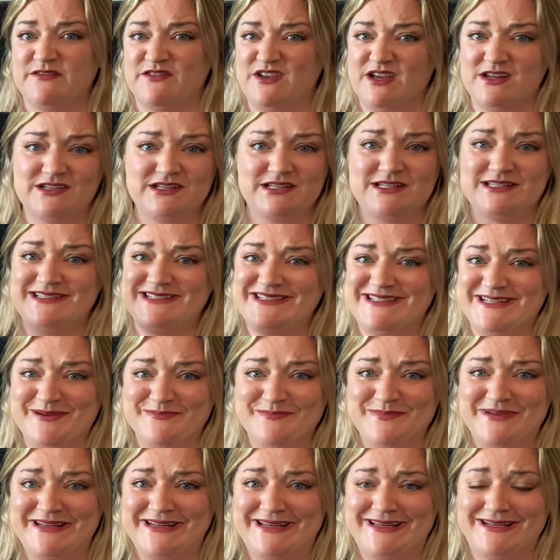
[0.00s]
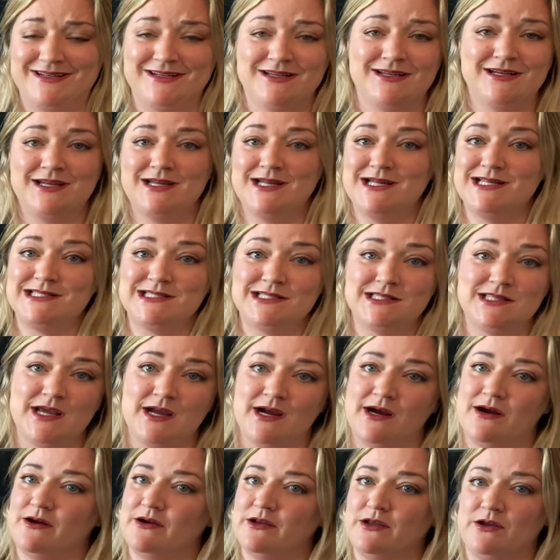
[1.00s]
You can just dump it in, it's
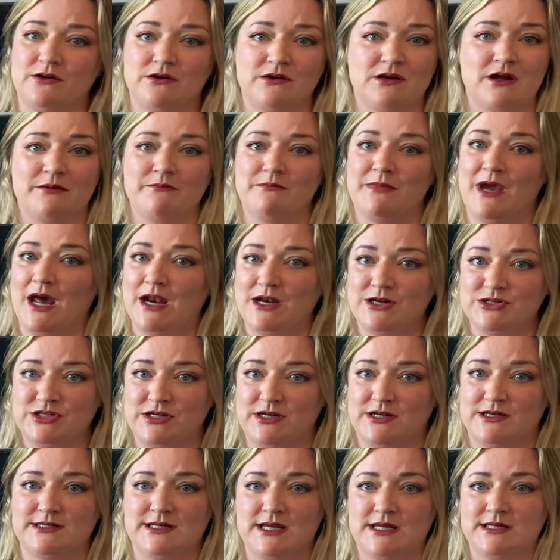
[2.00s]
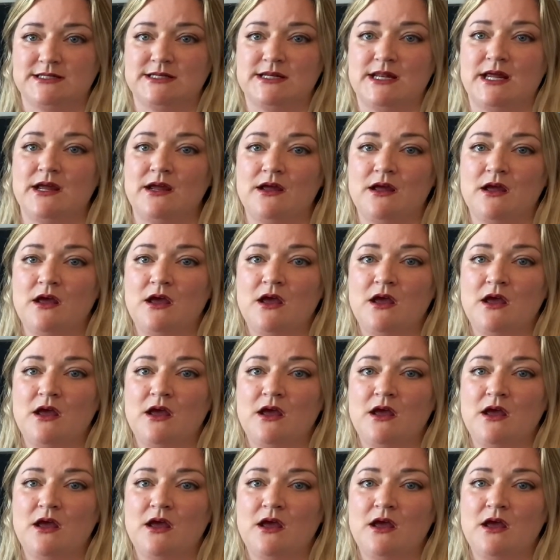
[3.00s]
there, you're not managing it day to day.